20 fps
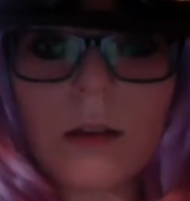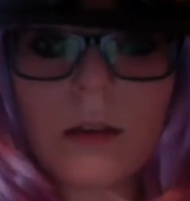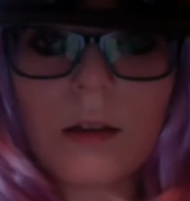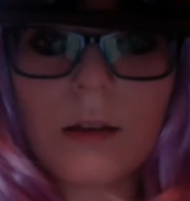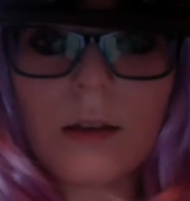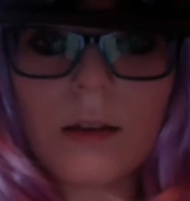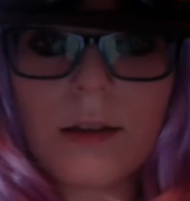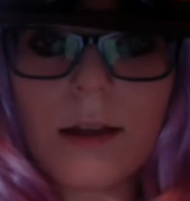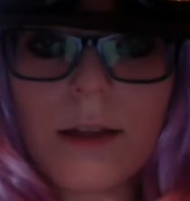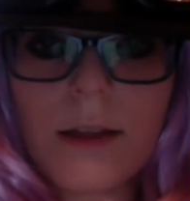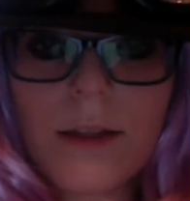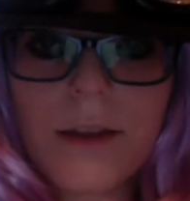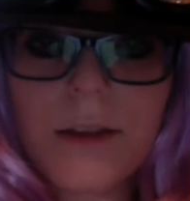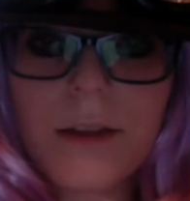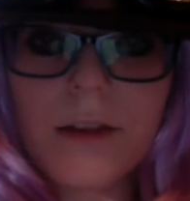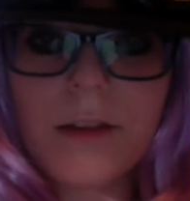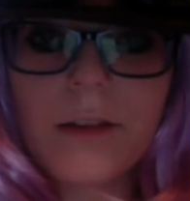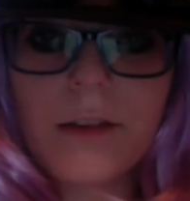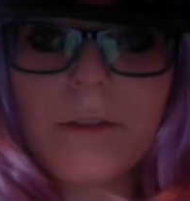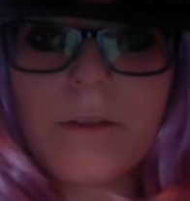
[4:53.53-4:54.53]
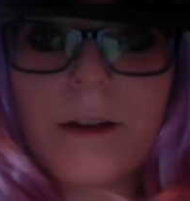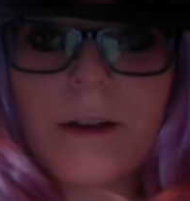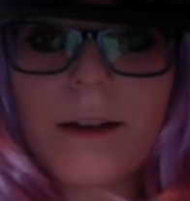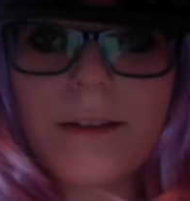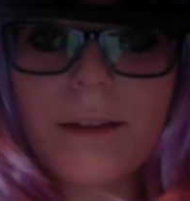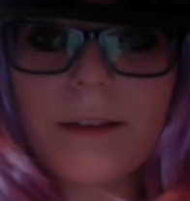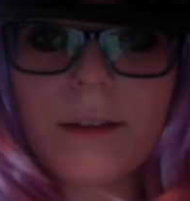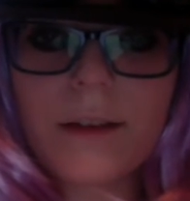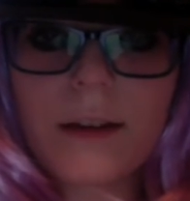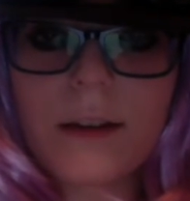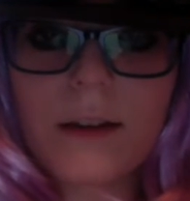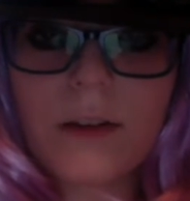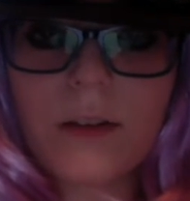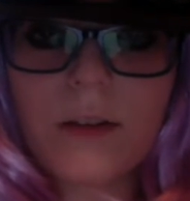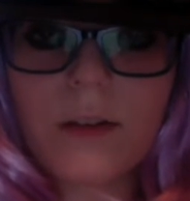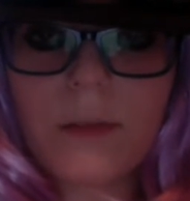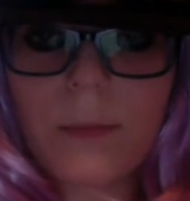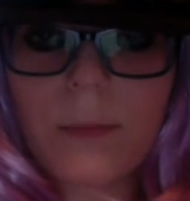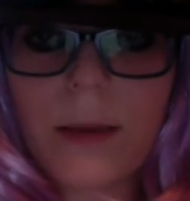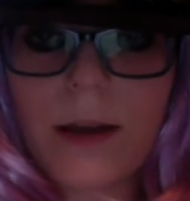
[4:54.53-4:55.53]
Now that you know the 5 stages
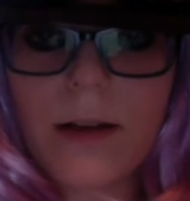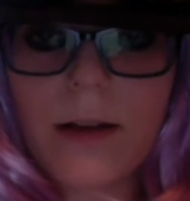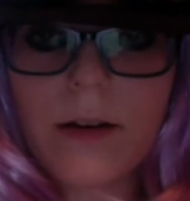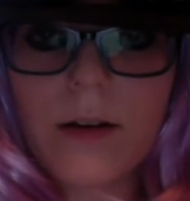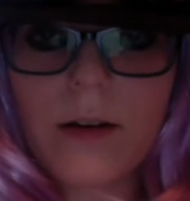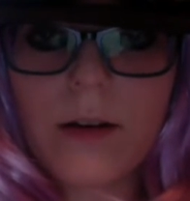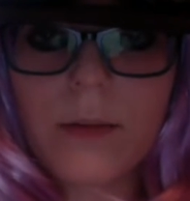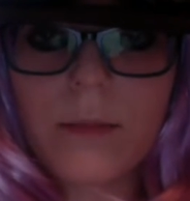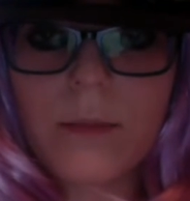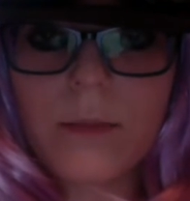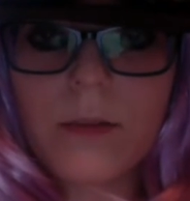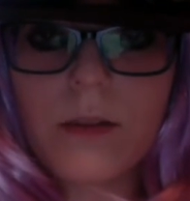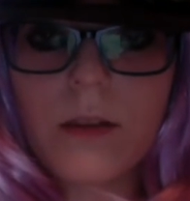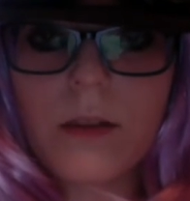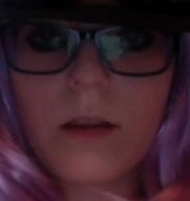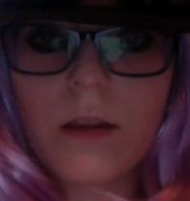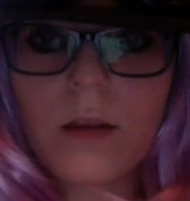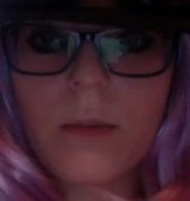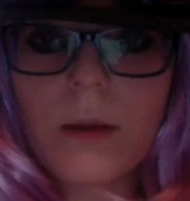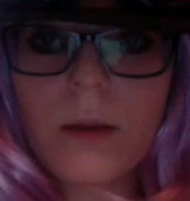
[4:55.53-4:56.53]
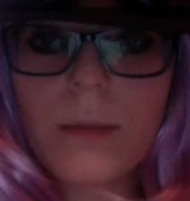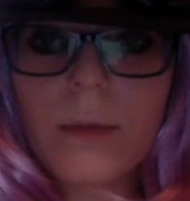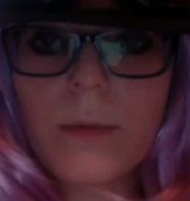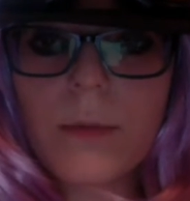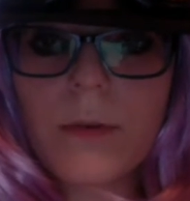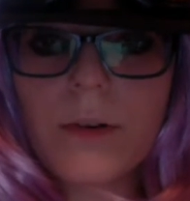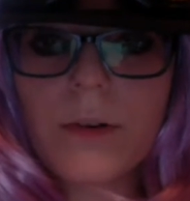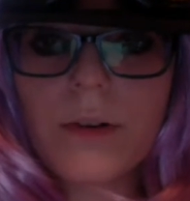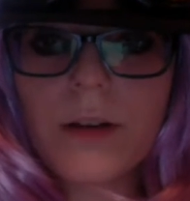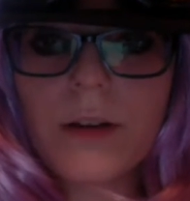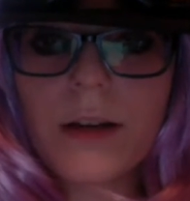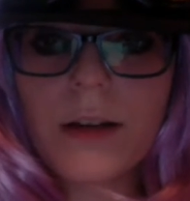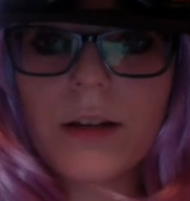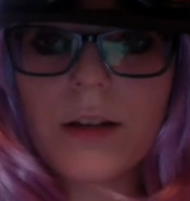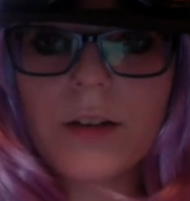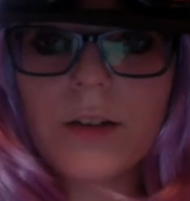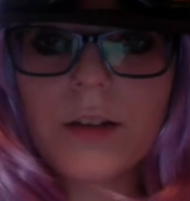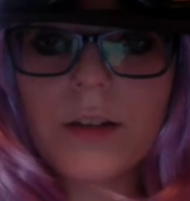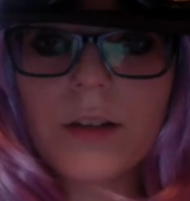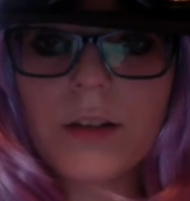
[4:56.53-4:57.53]
of matter, you might be wondering how to
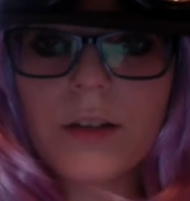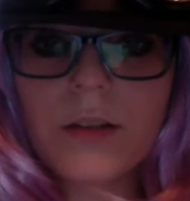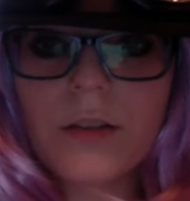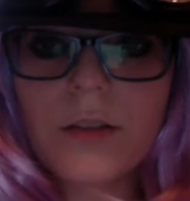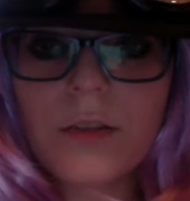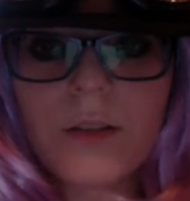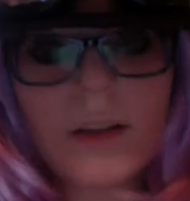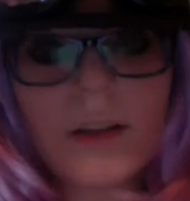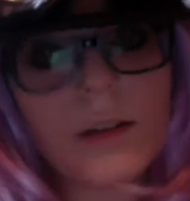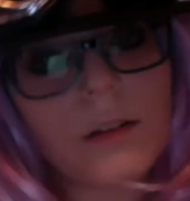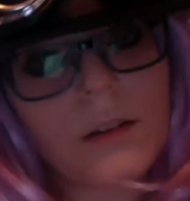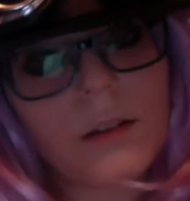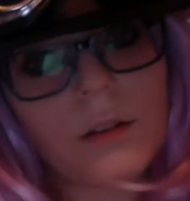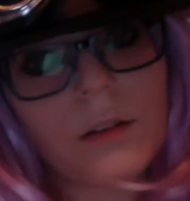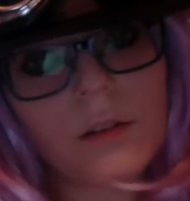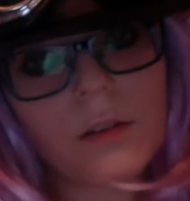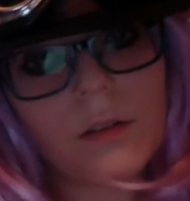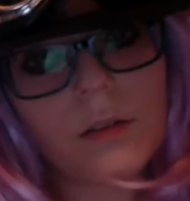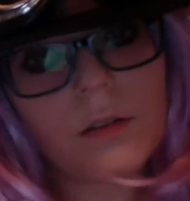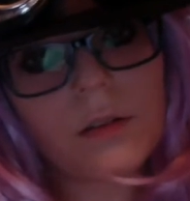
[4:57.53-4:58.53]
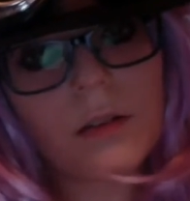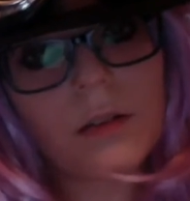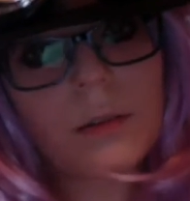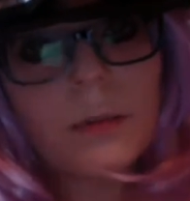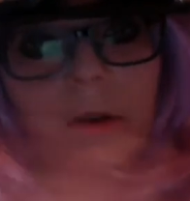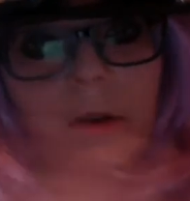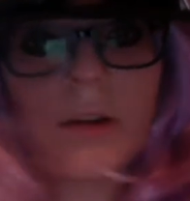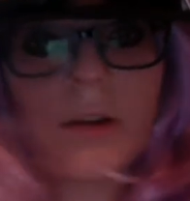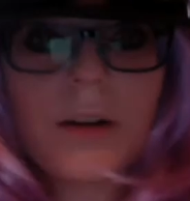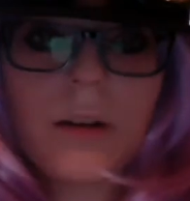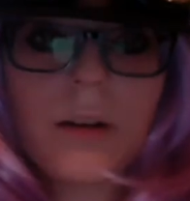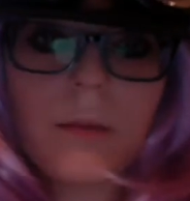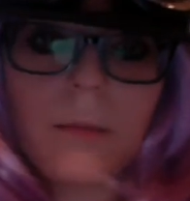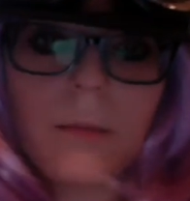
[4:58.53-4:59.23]
change the phases. Am I right?